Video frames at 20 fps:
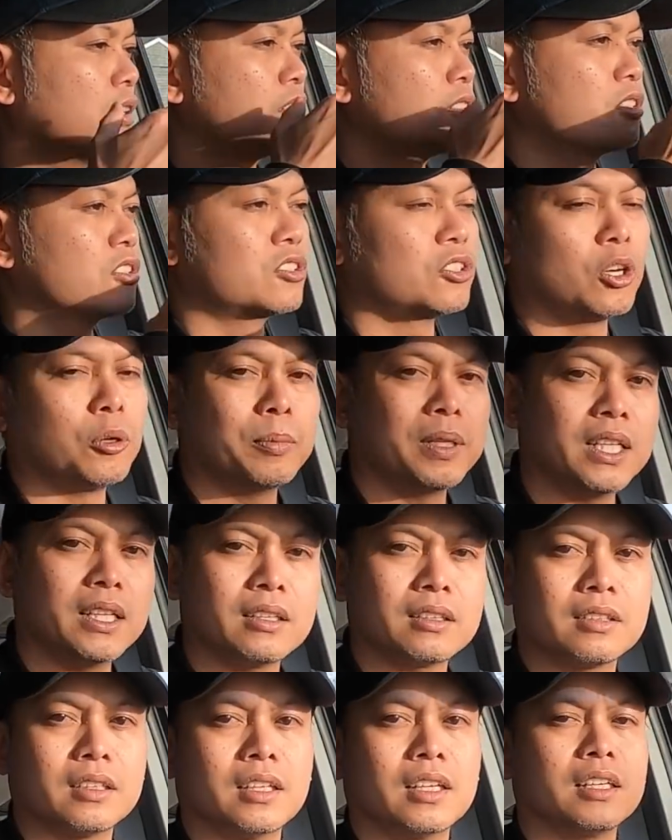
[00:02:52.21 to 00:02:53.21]
so many
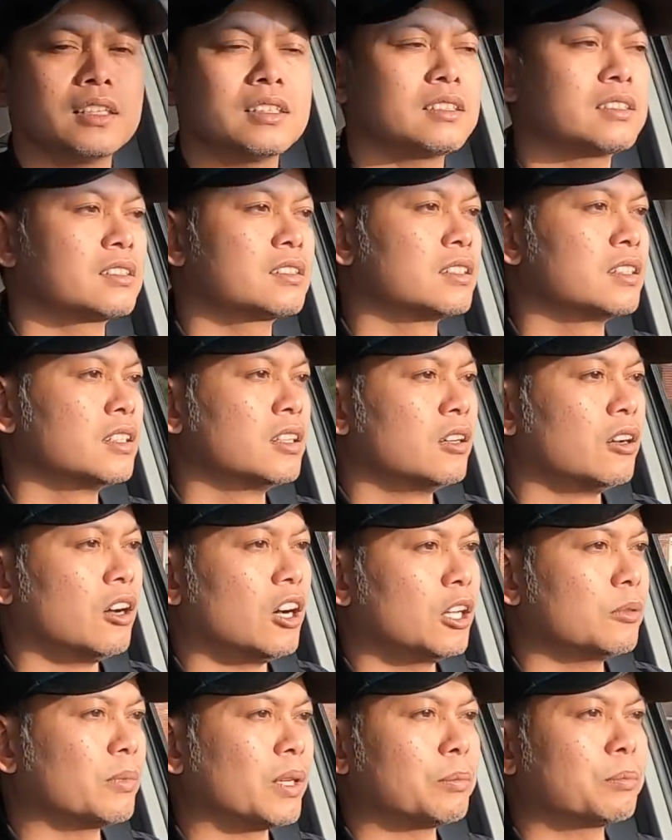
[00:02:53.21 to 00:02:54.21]
things
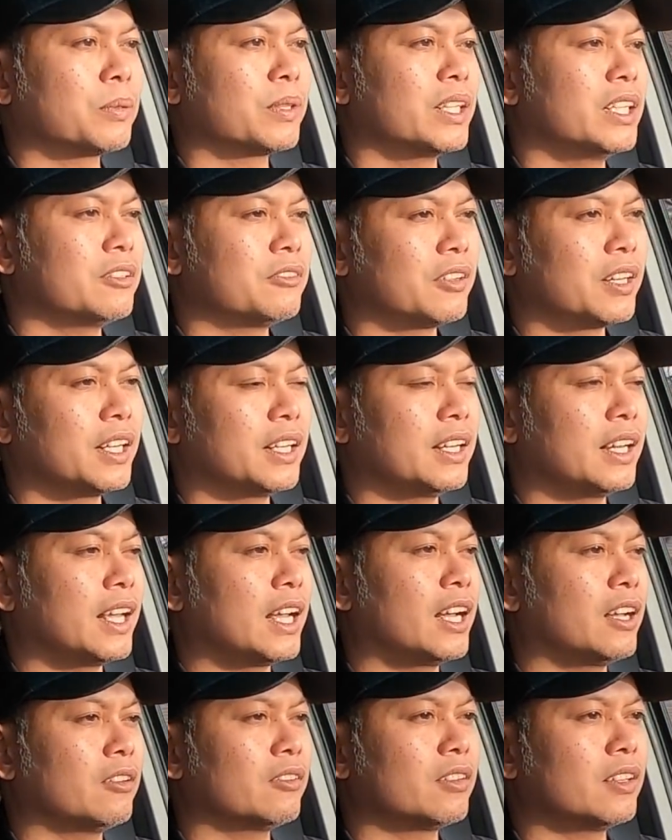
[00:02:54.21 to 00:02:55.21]
on my plate right
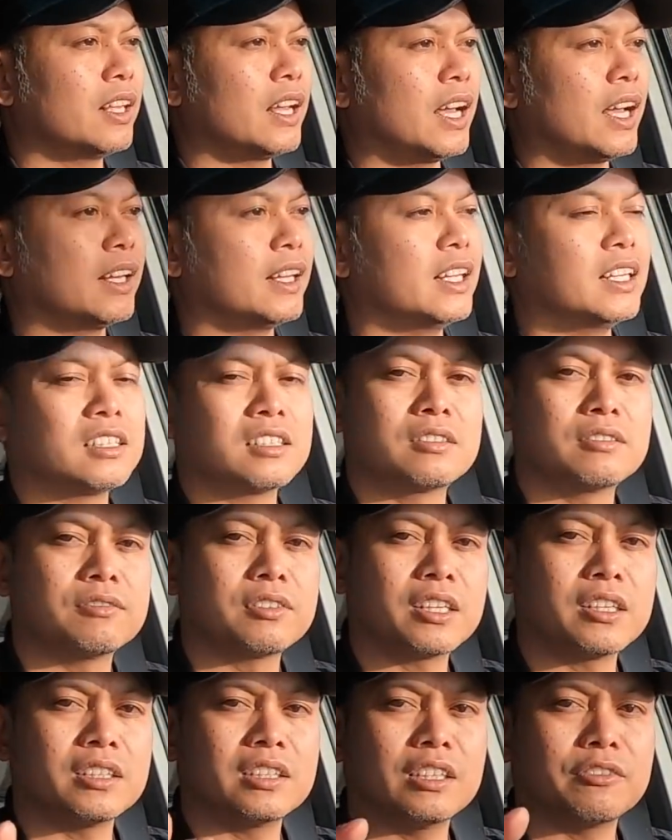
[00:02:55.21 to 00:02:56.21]
now that it's
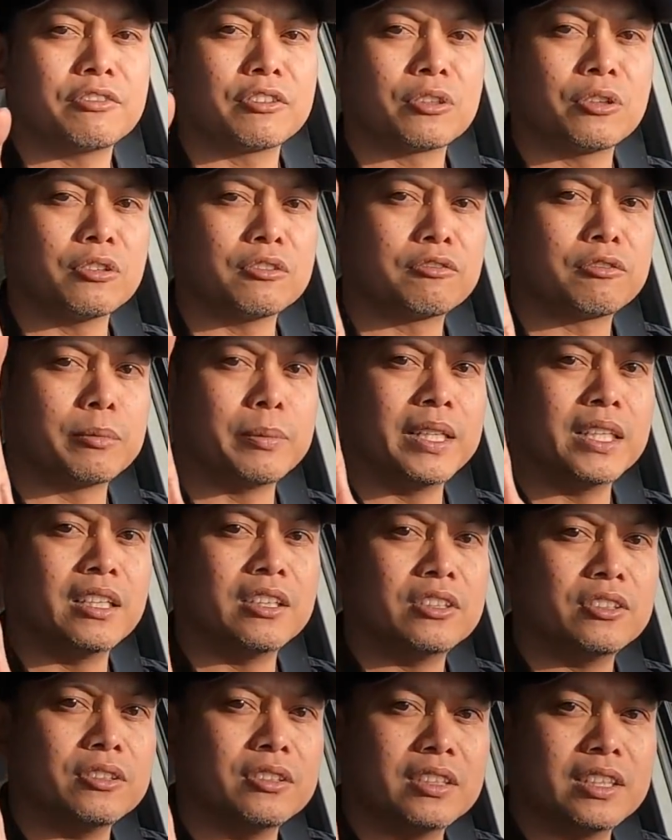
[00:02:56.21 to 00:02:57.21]
very difficult for me to
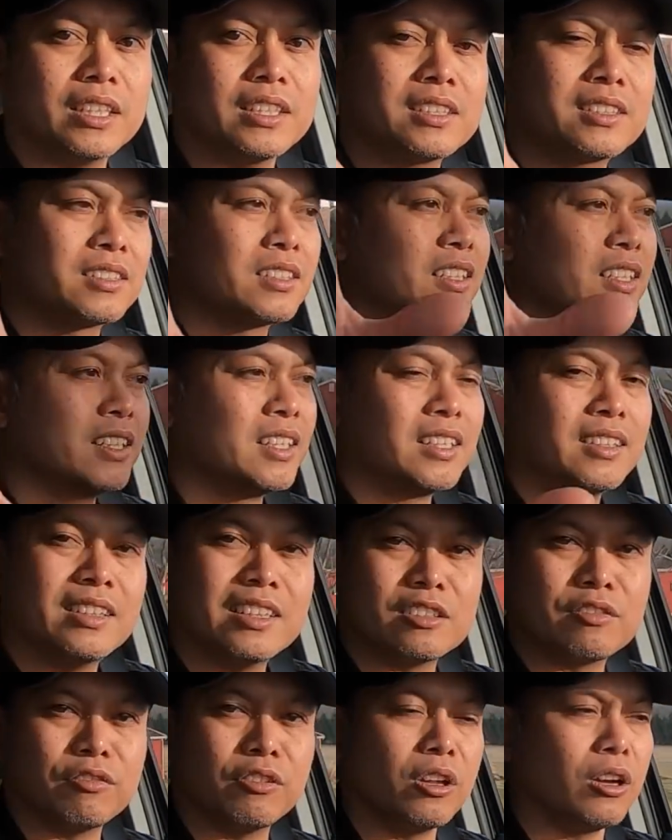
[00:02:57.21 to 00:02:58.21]
do this
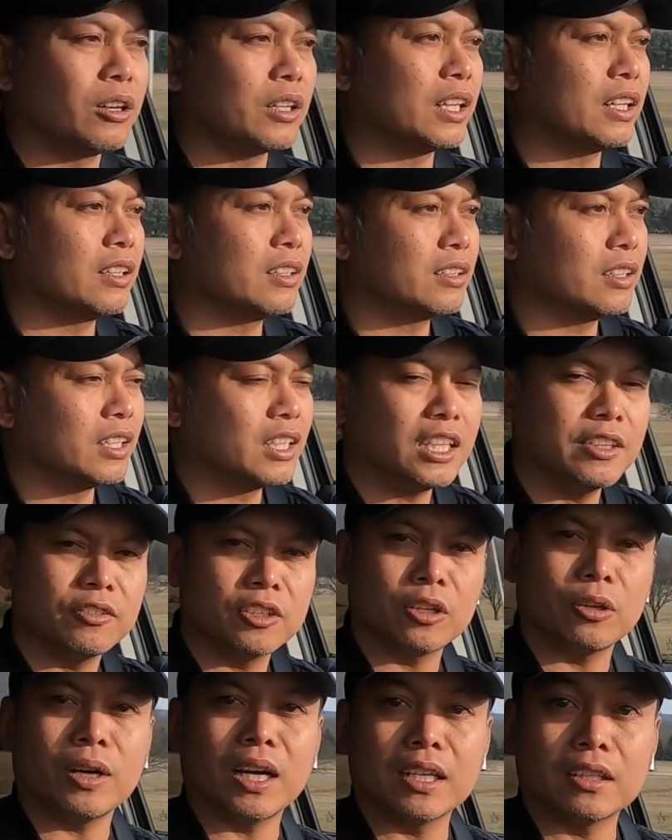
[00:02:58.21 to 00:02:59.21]
vlogging thing.
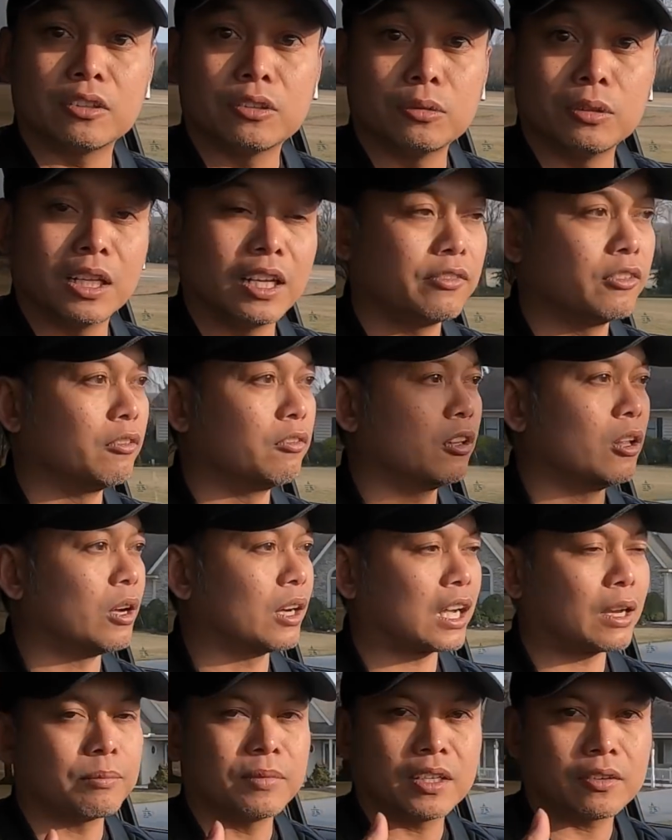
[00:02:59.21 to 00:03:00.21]
Even though I do love the
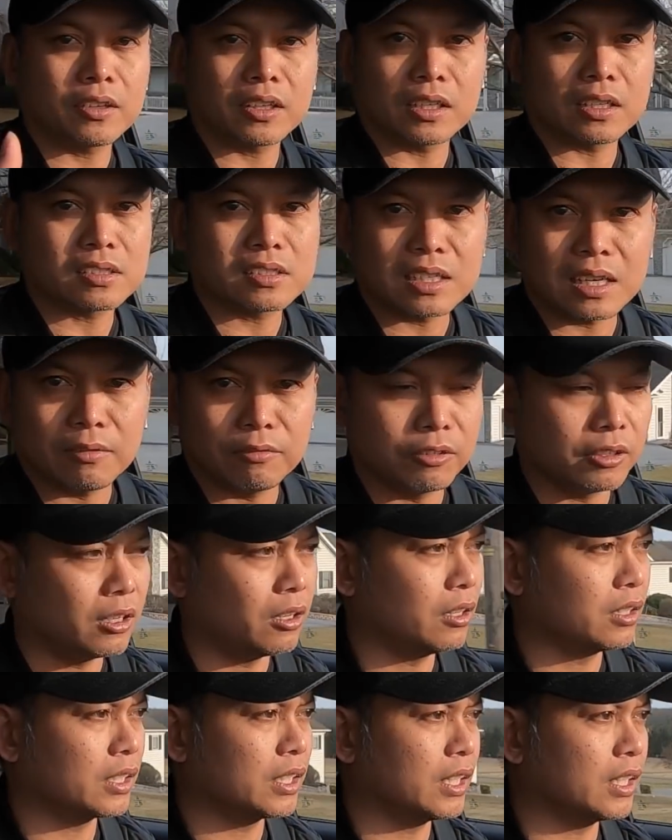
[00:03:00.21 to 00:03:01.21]
vlog, I'm never gonna stop
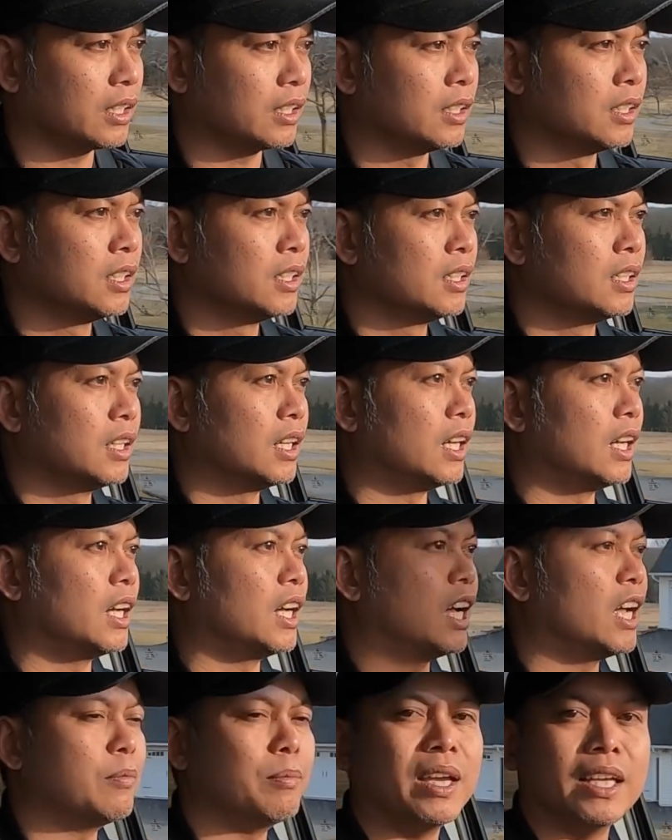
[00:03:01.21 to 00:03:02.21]
vlogging.
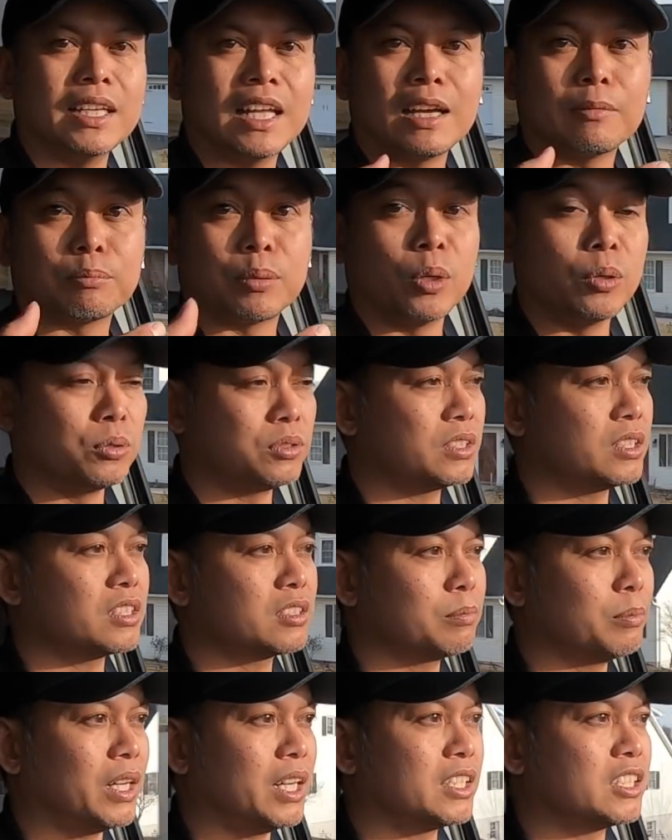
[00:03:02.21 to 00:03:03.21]
I may not post
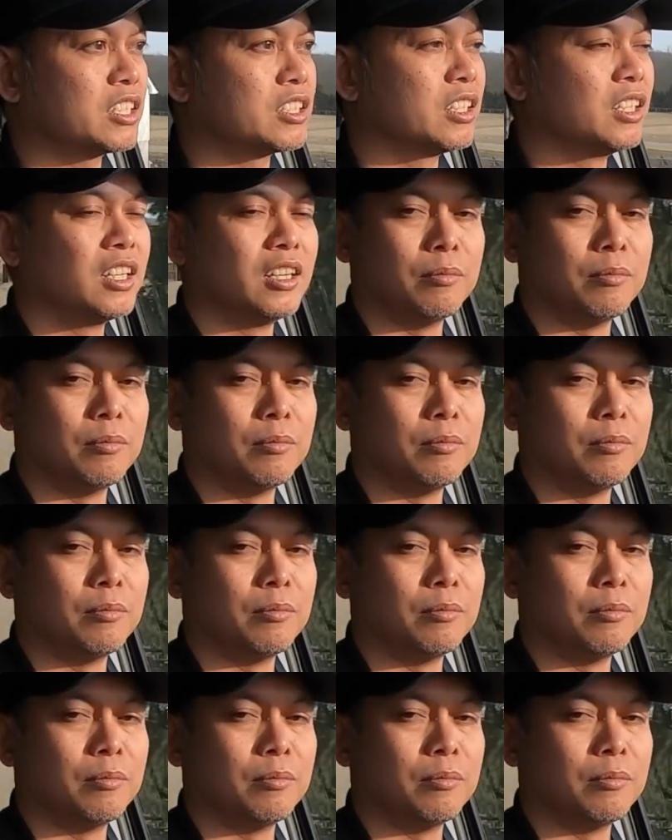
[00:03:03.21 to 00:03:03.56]
as much,